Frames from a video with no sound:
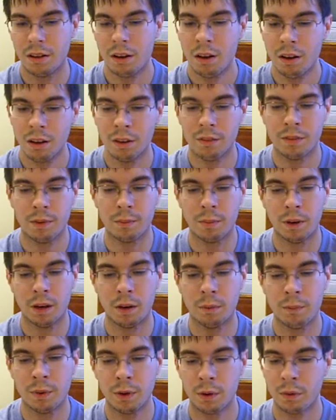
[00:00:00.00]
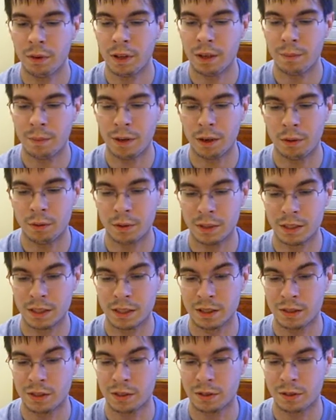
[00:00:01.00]
All of them are, but only my
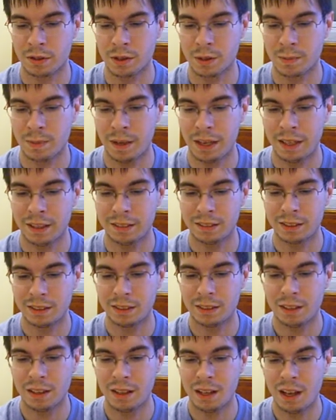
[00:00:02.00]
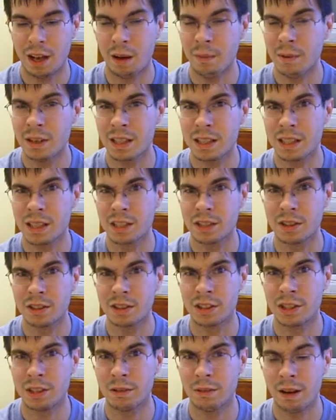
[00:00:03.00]
oldest sister goes by it. How many
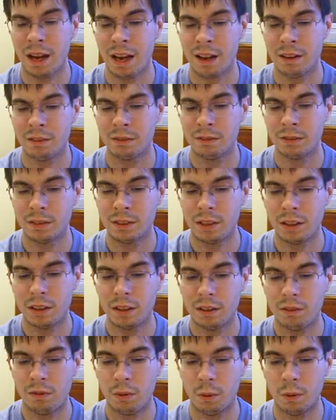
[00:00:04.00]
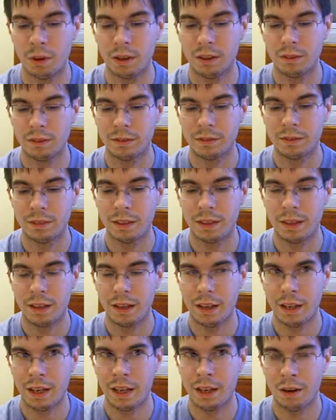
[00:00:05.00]
sisters do you have? 4.
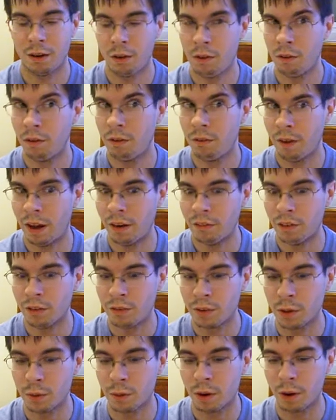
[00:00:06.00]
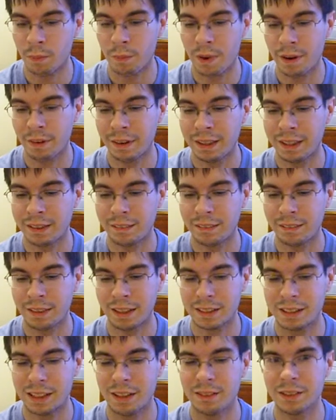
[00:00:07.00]
And all 5 of you are Mary?
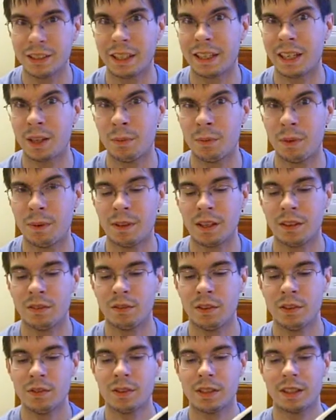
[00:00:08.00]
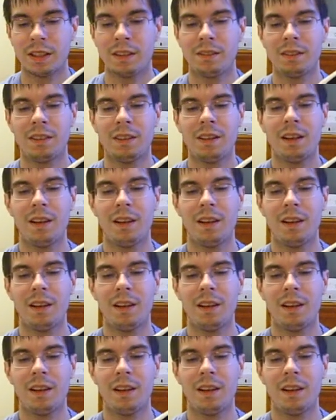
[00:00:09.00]
That sounds like it'd be confusing.